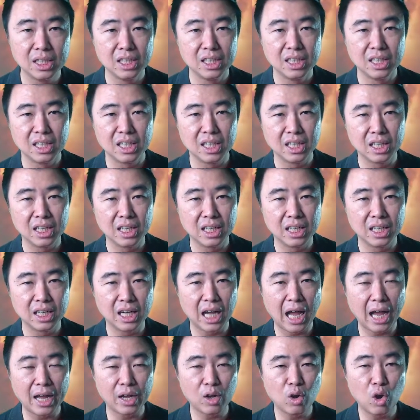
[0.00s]

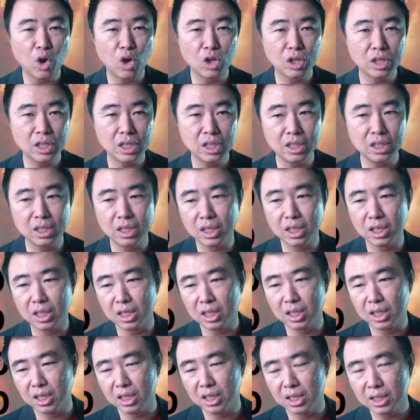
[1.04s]
I call it
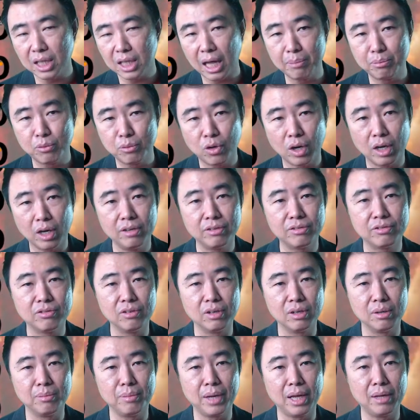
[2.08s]
the thumb drive
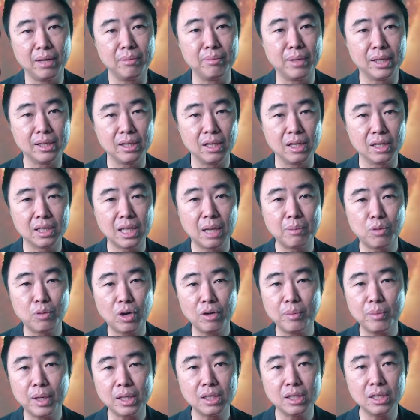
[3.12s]
method. Thumb
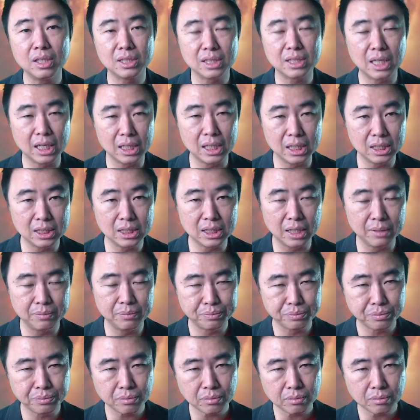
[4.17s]
drive method is like this.
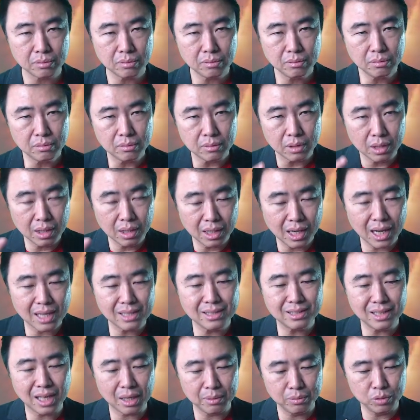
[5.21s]
Last
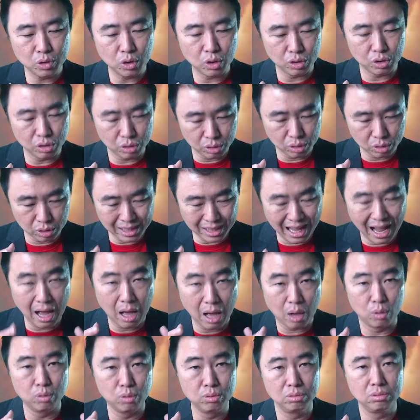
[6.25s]
time your
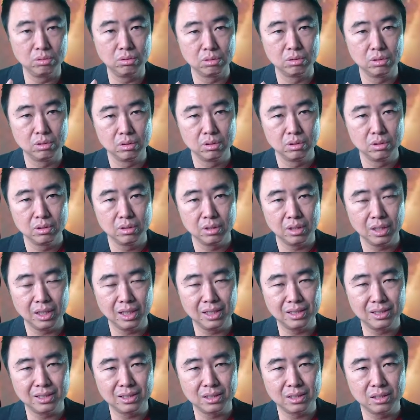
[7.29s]
town
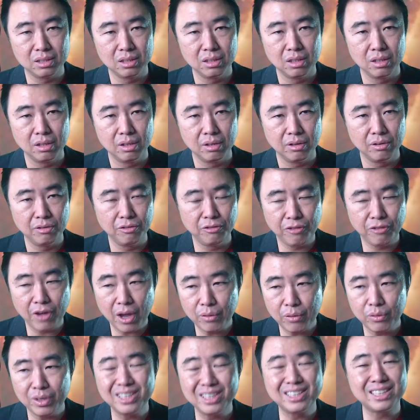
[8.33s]
is
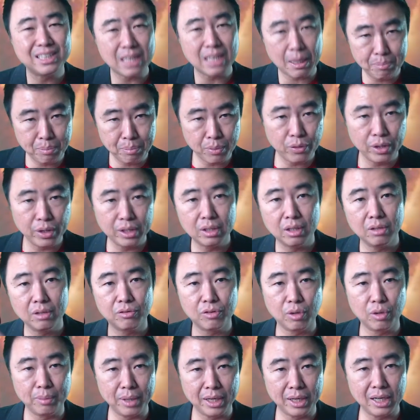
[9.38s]
very separated
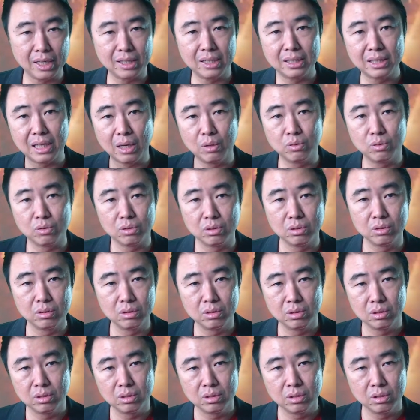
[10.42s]
from another town,
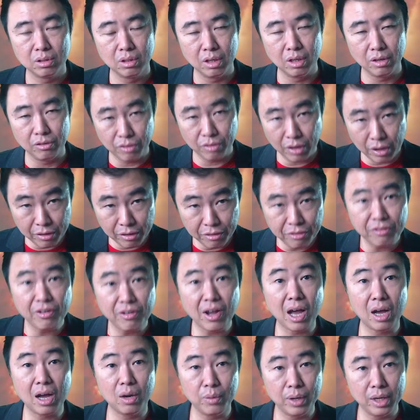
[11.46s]
very
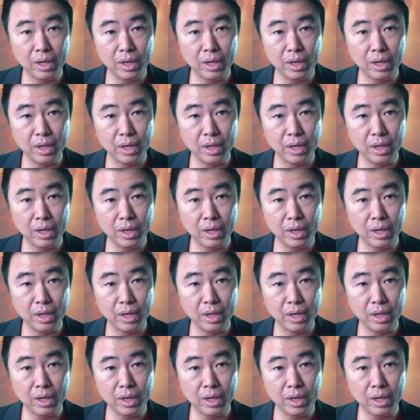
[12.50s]
far away.